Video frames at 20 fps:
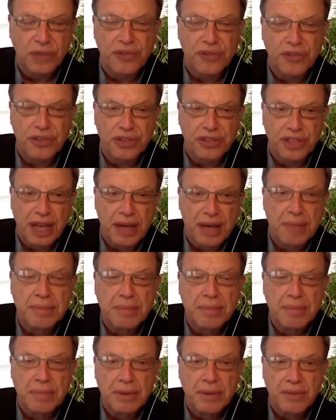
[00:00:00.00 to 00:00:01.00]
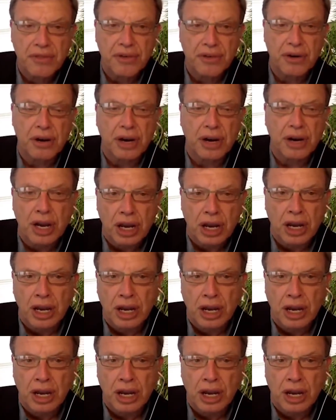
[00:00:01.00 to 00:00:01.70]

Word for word: So for them, for